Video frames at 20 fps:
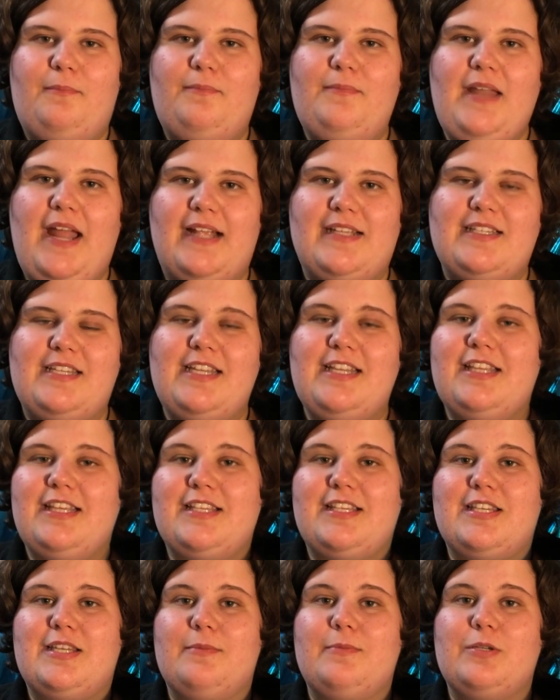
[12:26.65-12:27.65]
next to
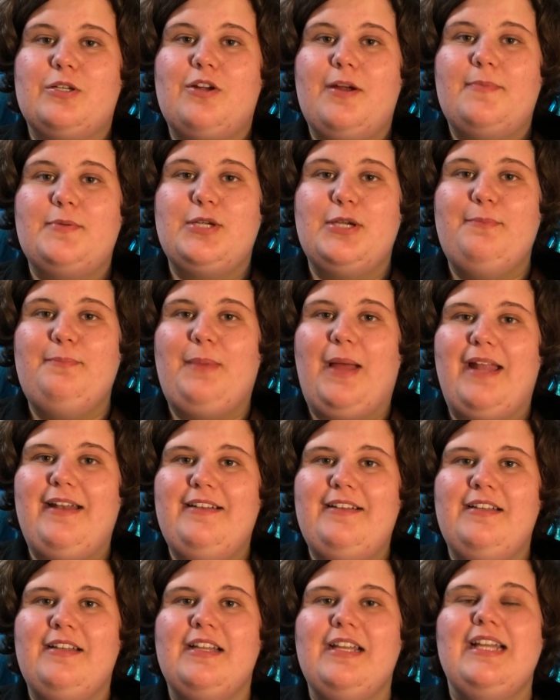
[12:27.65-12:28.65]
the subscription
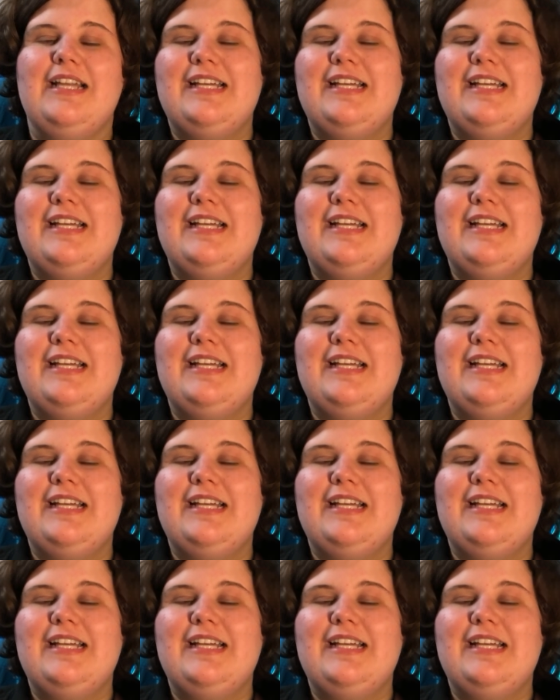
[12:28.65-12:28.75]
button